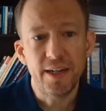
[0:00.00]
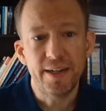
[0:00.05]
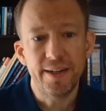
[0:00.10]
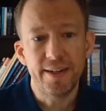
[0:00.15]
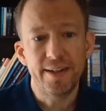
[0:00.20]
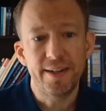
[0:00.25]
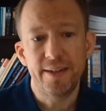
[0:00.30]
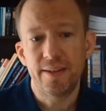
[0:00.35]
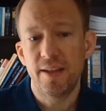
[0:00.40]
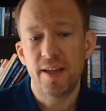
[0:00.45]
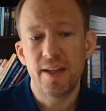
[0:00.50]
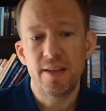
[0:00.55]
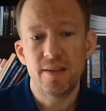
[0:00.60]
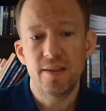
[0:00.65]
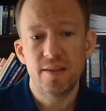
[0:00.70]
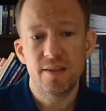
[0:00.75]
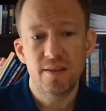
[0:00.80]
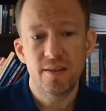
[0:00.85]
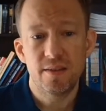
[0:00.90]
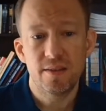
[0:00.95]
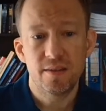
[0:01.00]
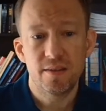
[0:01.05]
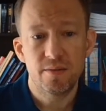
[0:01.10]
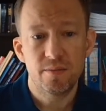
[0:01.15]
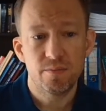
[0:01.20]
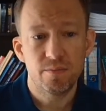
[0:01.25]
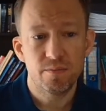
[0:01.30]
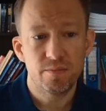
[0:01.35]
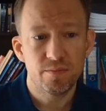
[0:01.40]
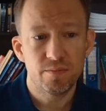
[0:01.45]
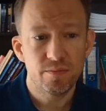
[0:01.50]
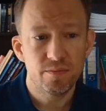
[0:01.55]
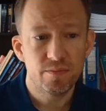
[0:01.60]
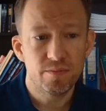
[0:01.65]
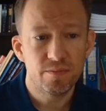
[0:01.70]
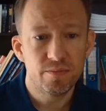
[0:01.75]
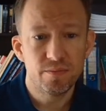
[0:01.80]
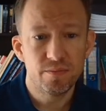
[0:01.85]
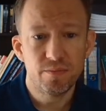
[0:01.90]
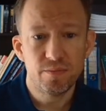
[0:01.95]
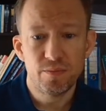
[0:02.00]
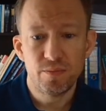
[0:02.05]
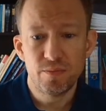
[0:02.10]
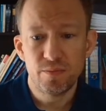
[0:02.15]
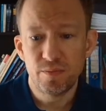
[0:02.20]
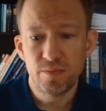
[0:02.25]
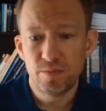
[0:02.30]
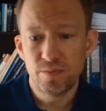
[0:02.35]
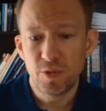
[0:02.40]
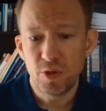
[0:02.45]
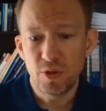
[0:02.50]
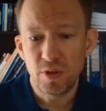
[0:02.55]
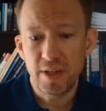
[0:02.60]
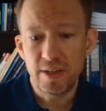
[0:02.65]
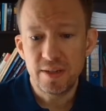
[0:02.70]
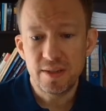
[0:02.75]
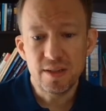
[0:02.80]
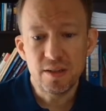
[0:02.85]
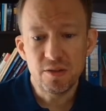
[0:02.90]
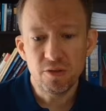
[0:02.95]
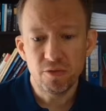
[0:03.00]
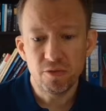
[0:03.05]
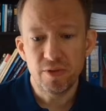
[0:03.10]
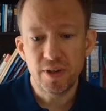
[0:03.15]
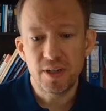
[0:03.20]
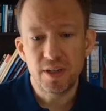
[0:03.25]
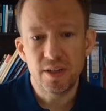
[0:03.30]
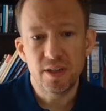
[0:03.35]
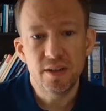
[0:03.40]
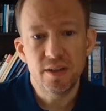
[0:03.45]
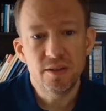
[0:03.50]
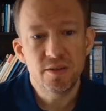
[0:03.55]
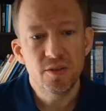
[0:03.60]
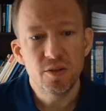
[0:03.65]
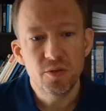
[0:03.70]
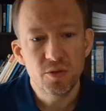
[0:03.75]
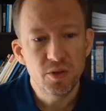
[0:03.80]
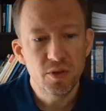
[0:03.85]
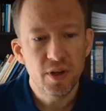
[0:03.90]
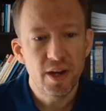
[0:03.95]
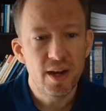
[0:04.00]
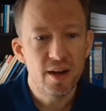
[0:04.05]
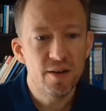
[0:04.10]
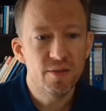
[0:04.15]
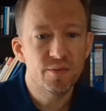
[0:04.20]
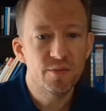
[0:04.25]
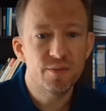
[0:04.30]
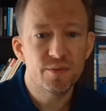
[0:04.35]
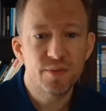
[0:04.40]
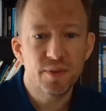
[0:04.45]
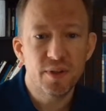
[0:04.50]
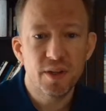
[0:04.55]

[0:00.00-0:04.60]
And that's more or less it already, yeah? So you have